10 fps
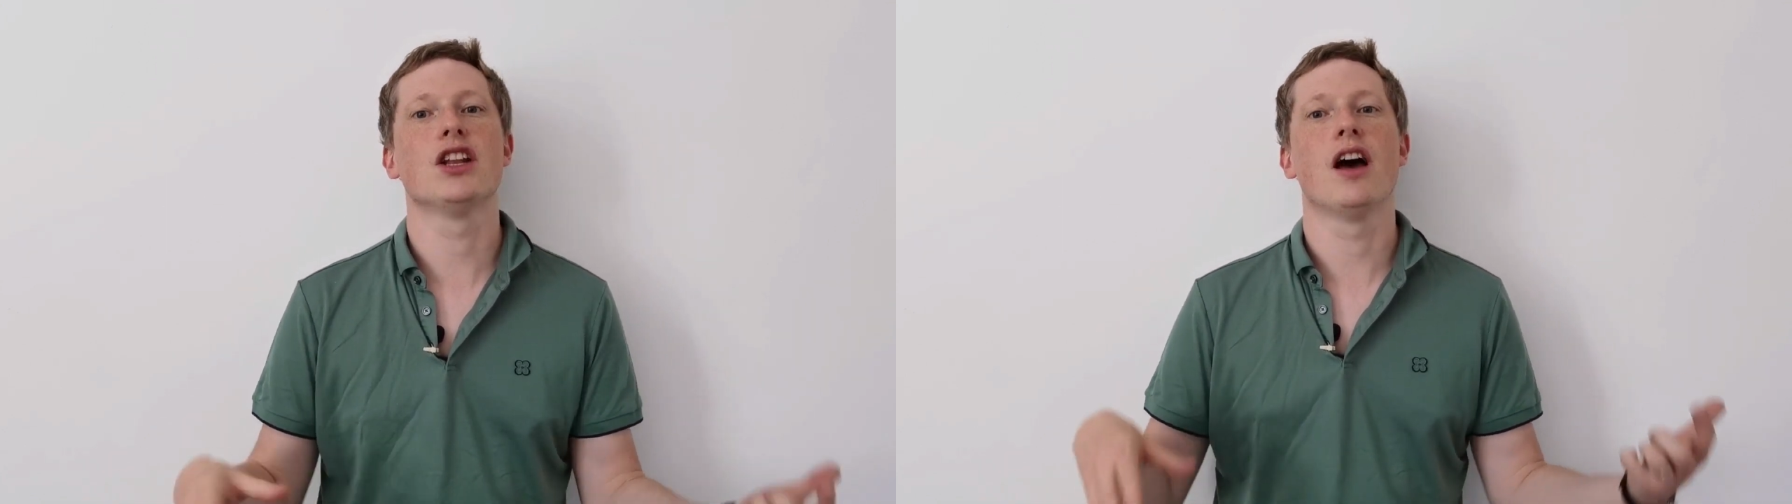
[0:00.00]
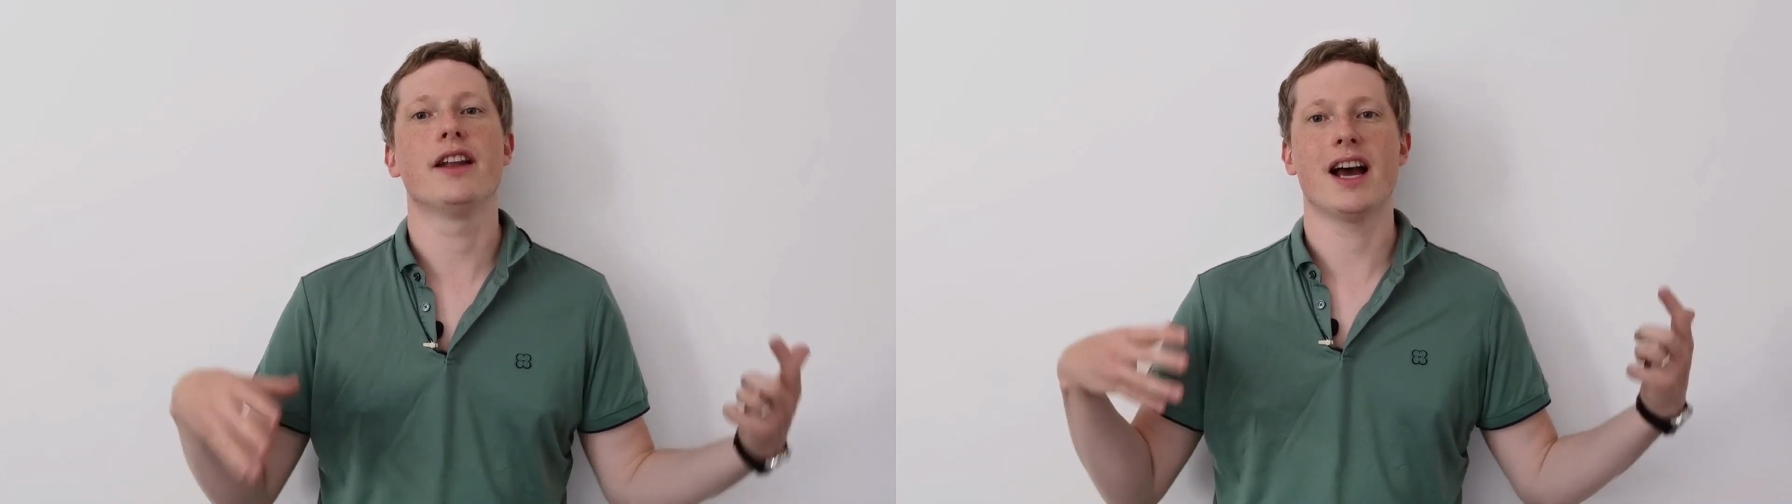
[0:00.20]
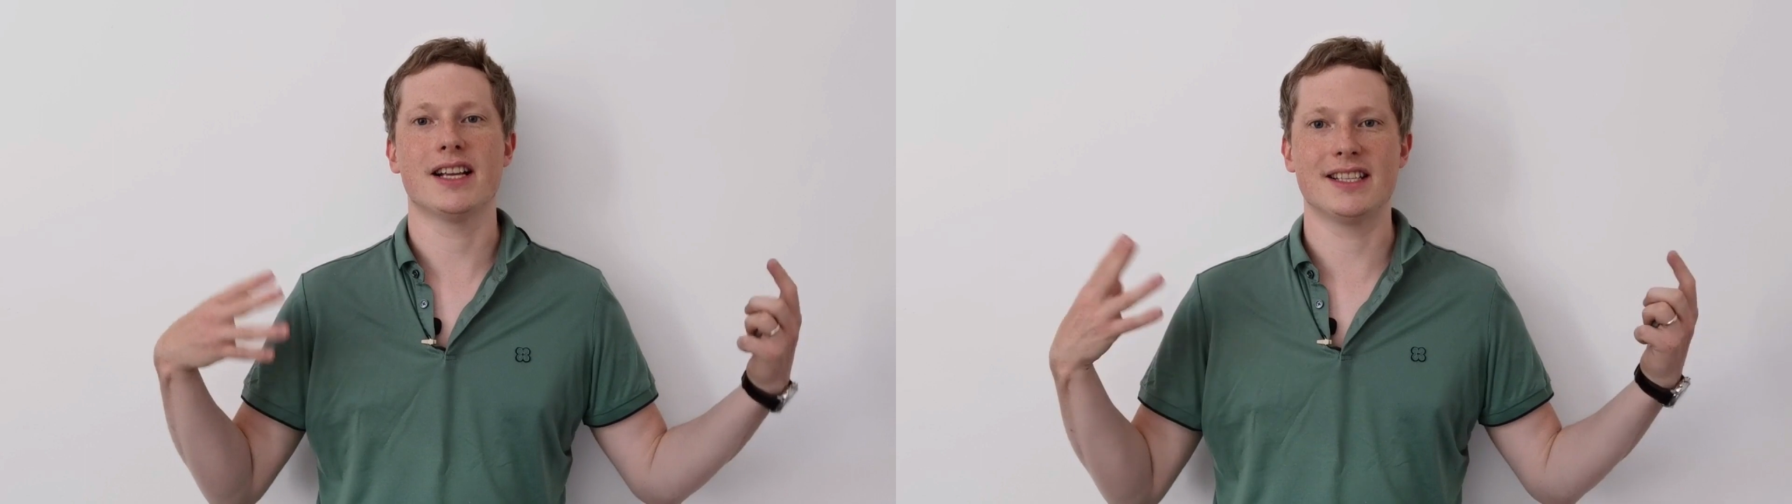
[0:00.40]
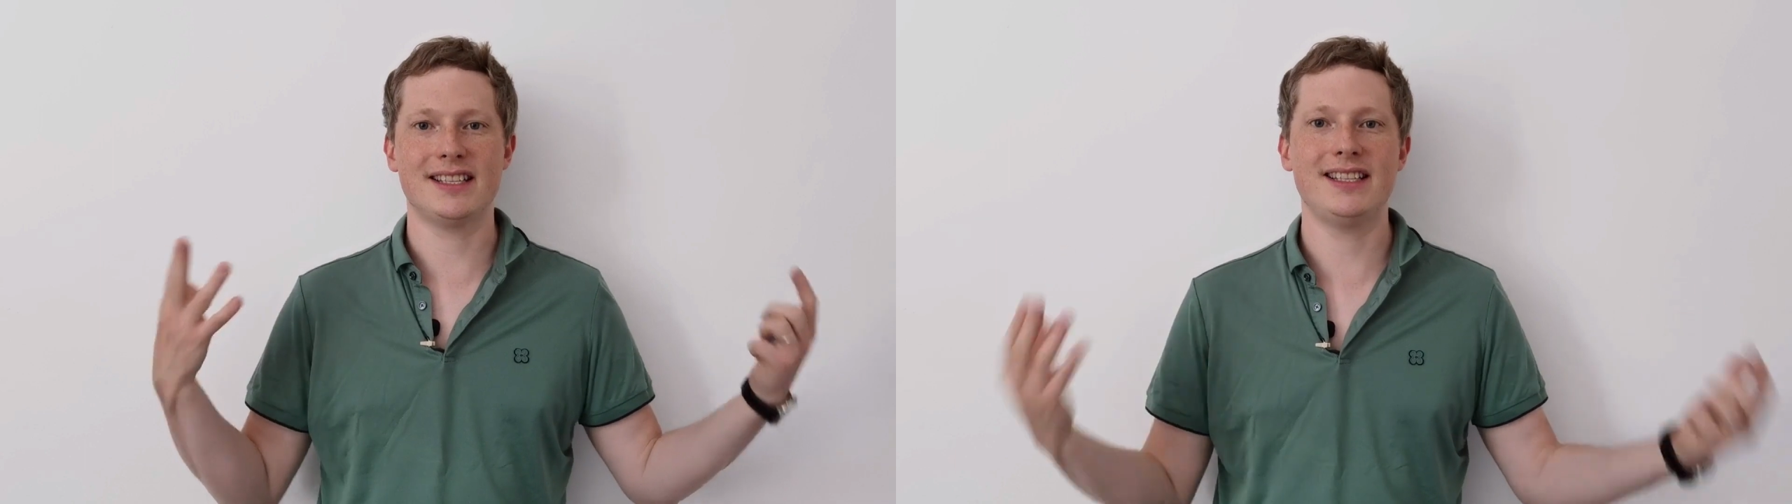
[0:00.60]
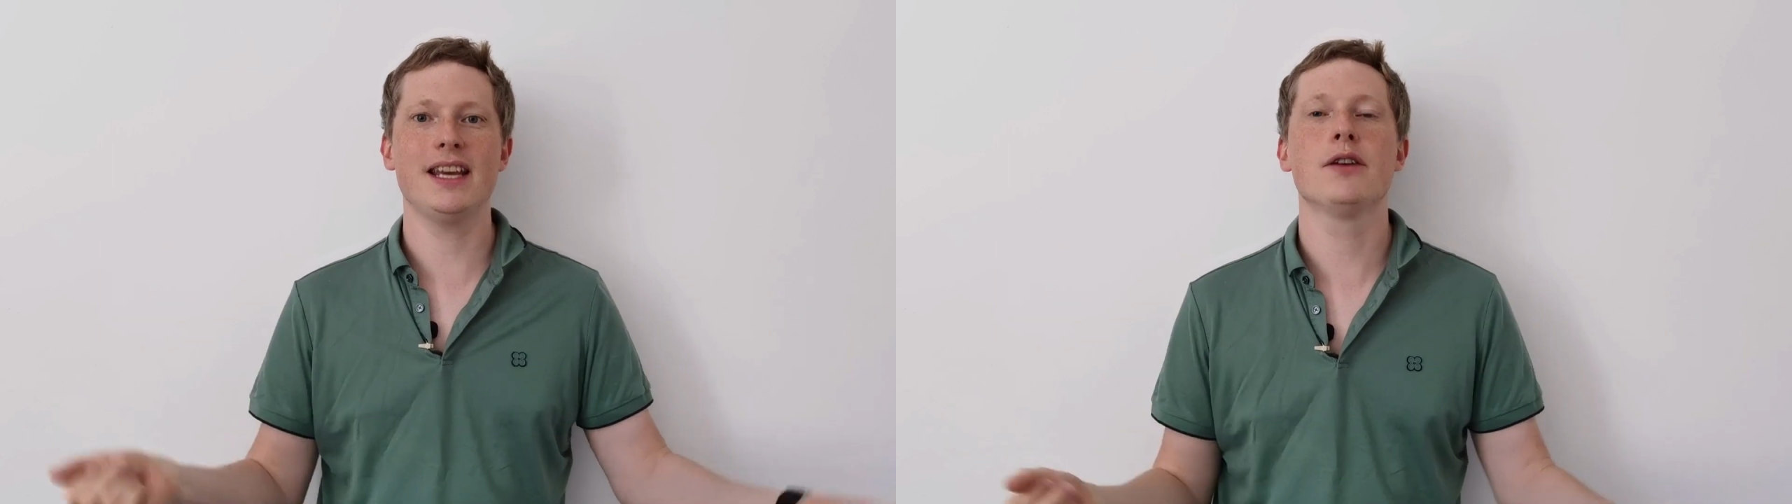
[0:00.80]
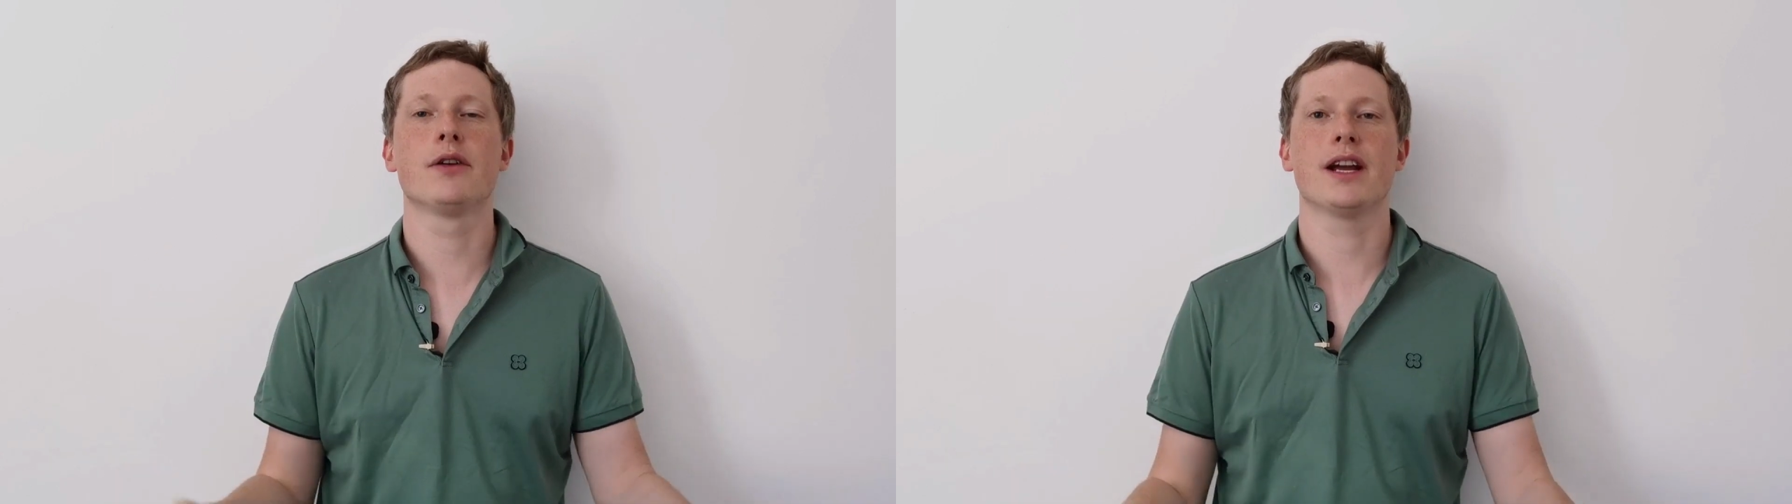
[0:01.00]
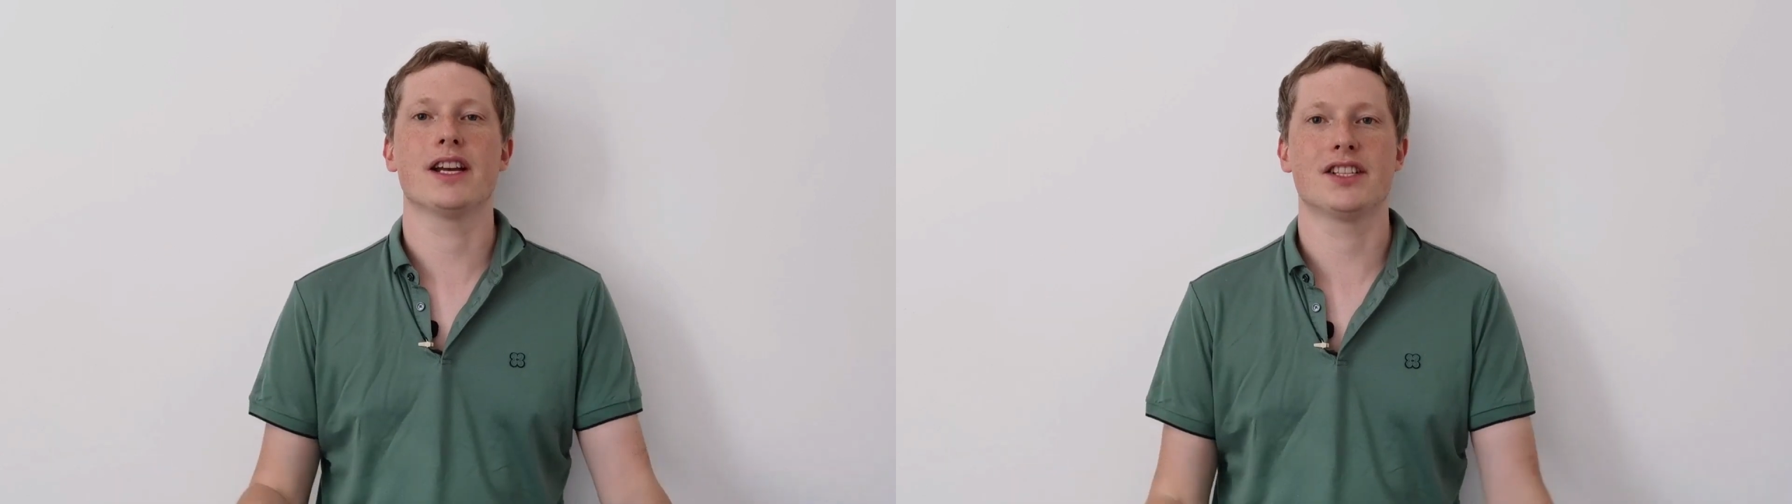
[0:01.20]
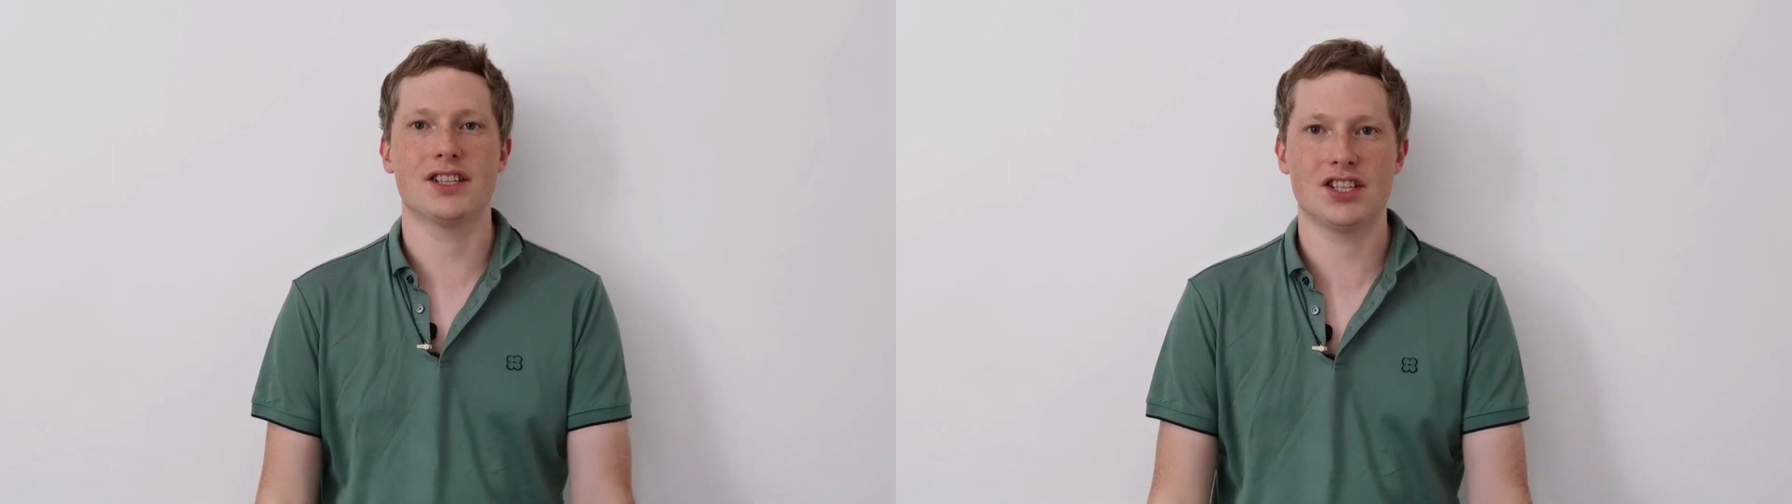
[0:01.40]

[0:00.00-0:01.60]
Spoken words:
learn a serious